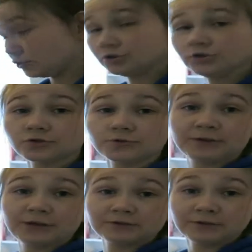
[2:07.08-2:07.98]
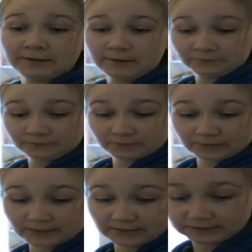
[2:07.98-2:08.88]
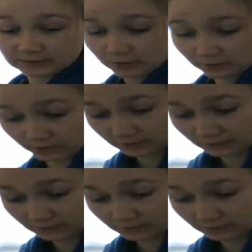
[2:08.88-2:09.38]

watch YouTube videos. And I'll